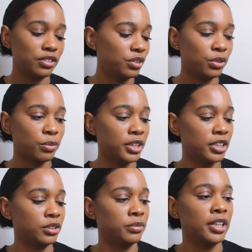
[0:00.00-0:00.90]
You could wear
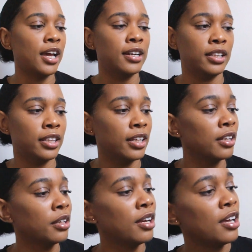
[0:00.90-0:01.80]
this with
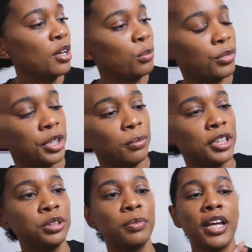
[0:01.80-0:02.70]
anything pretty much.